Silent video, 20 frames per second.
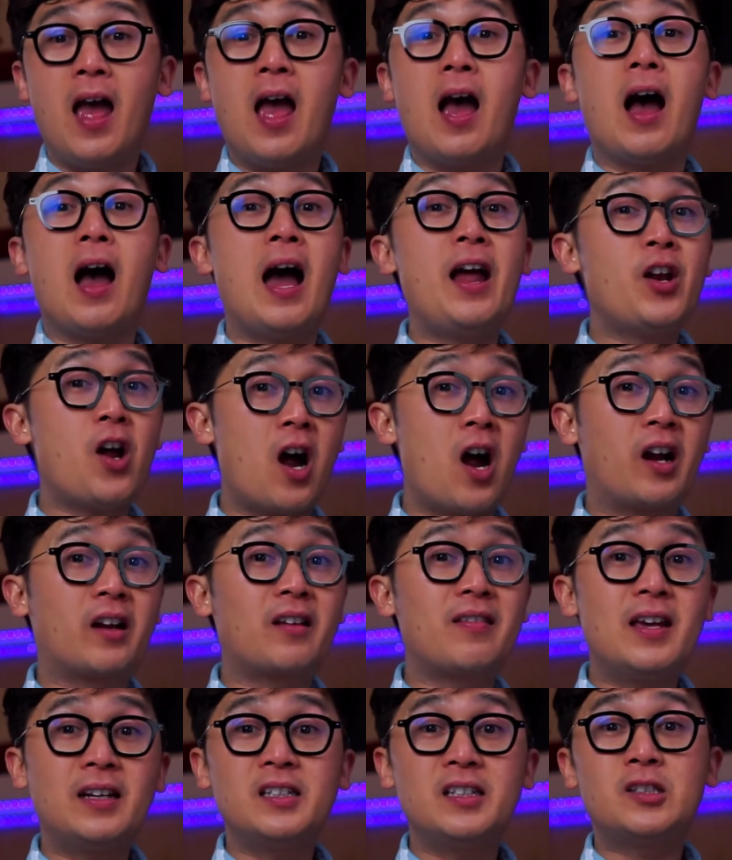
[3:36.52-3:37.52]
an
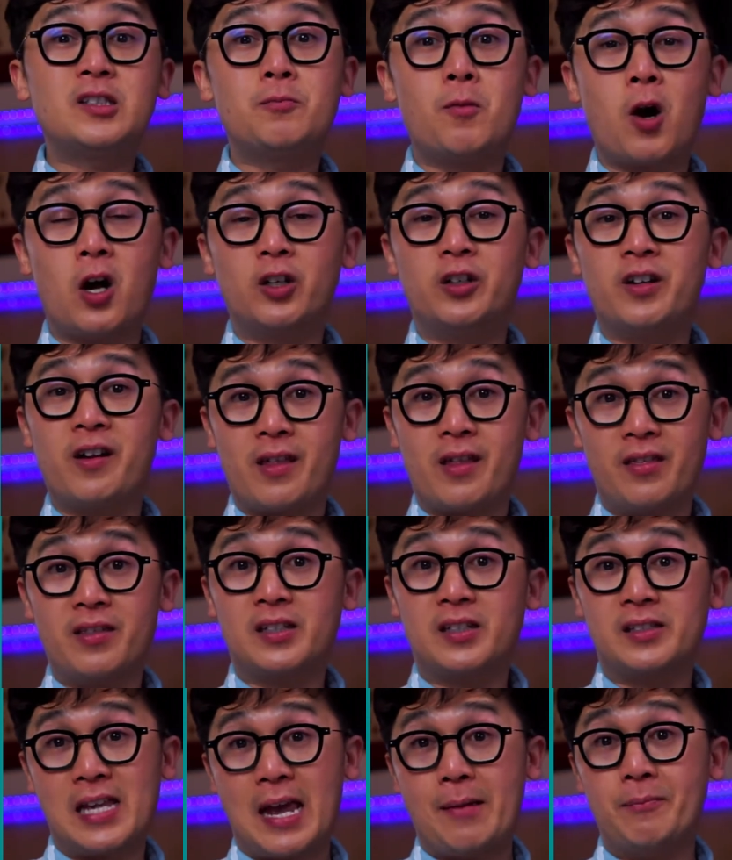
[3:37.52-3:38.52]
arc that is smaller than the
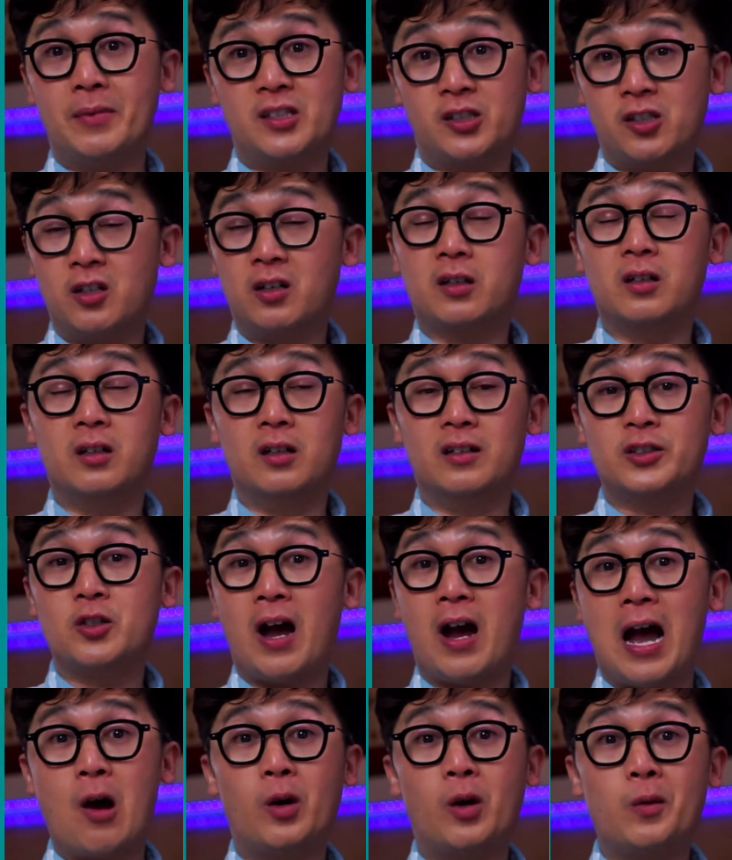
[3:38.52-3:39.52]
semicircle. So
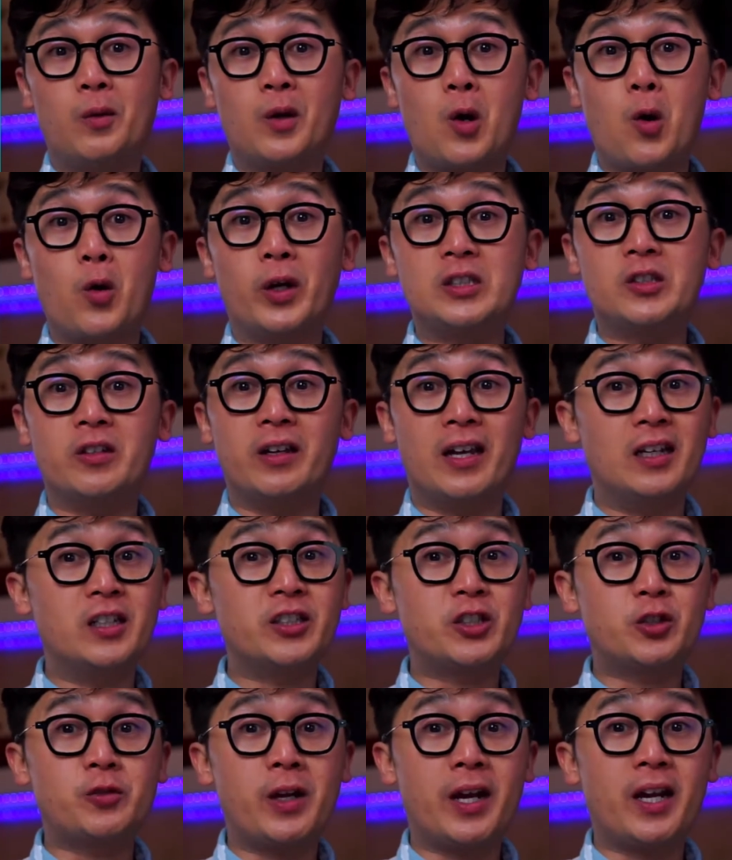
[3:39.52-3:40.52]
how are we going to
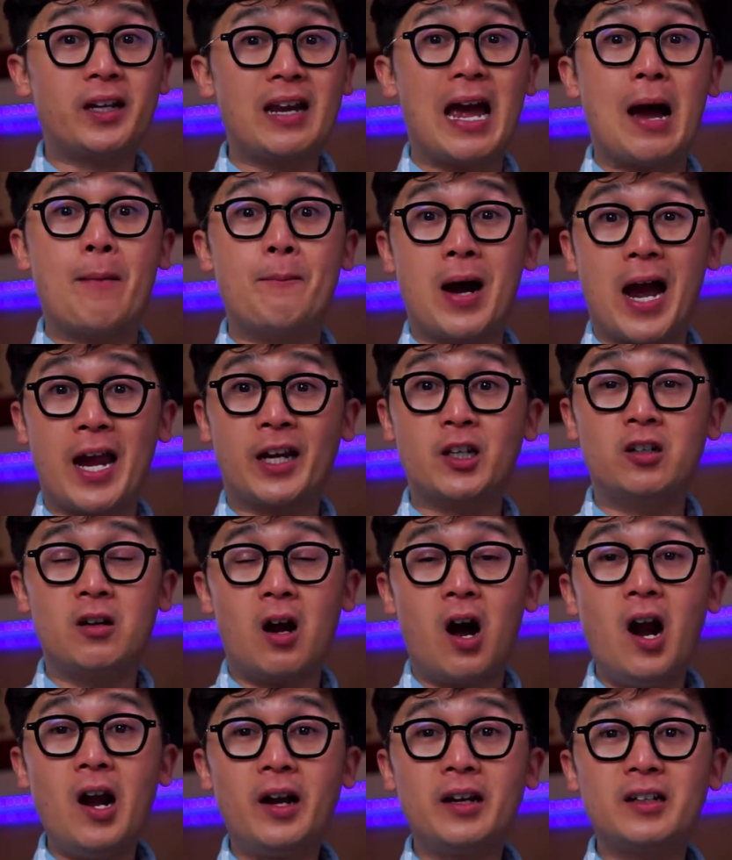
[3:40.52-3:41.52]
illustrate a minor
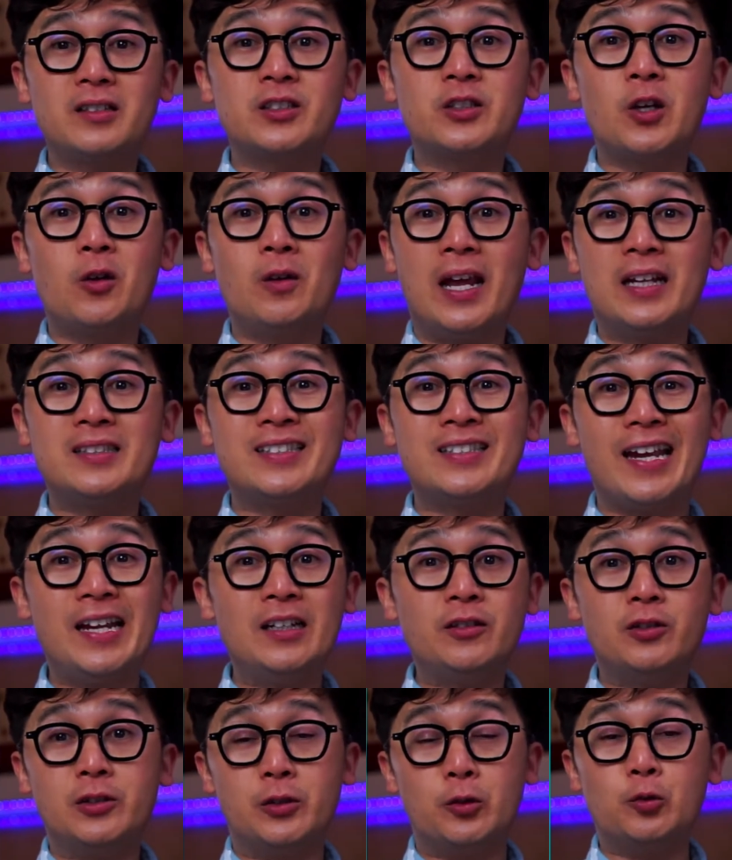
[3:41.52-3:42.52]
arc? So let's
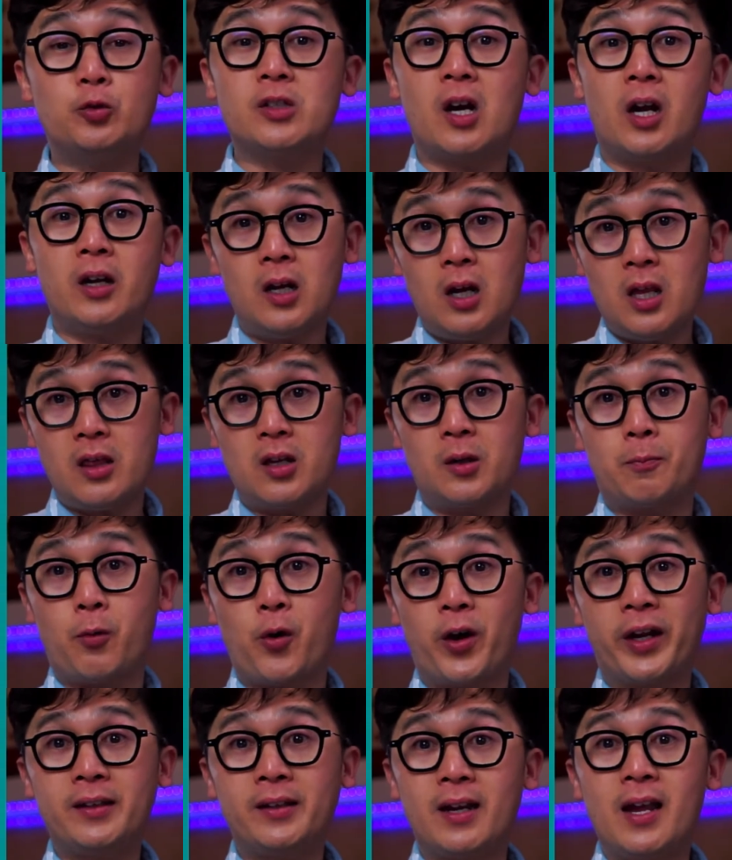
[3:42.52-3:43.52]
introduce another
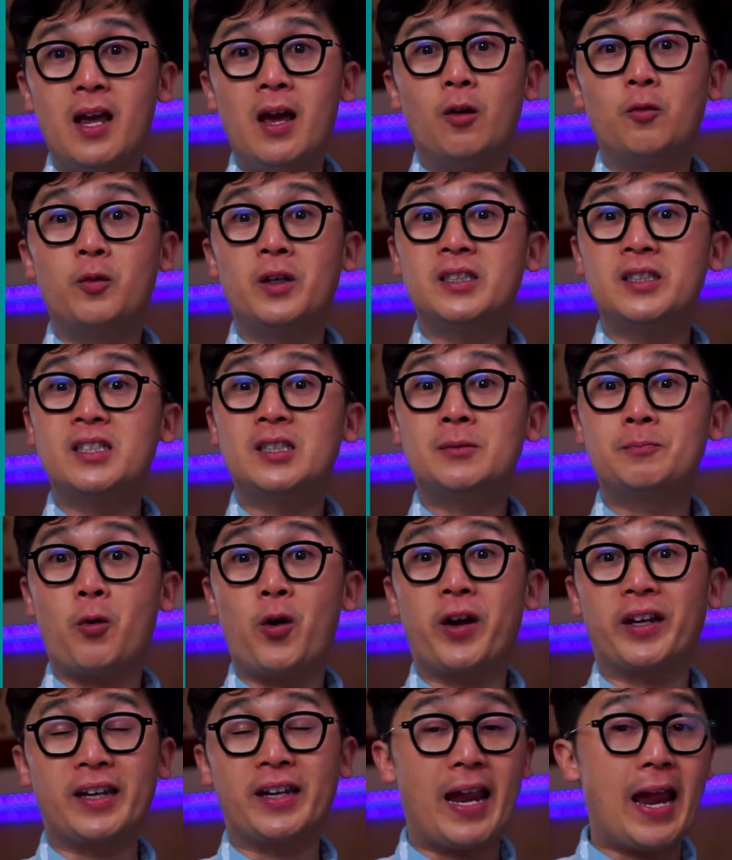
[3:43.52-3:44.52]
point, which is
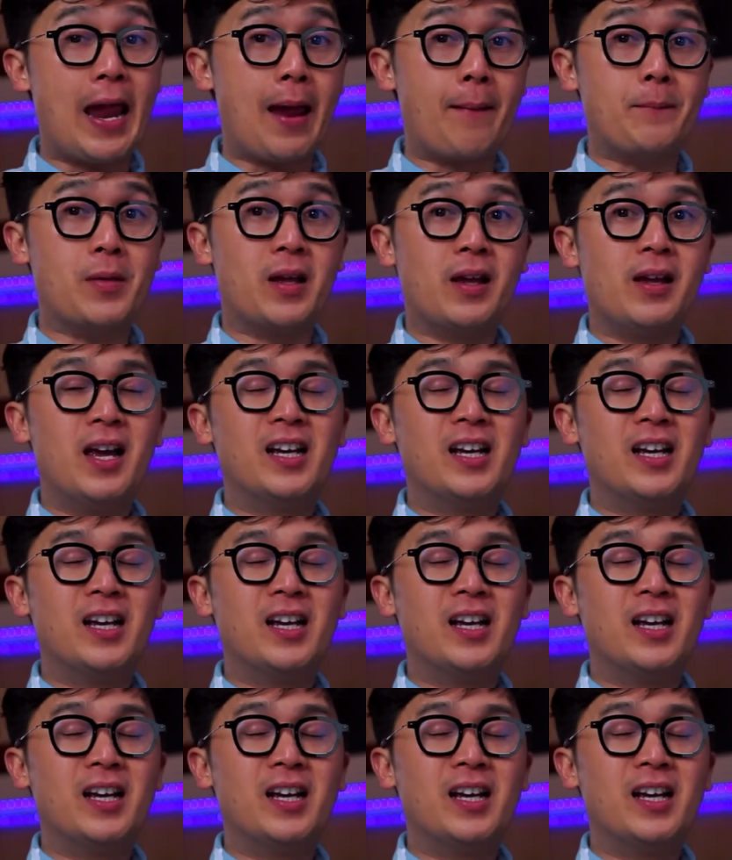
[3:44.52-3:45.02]
point M.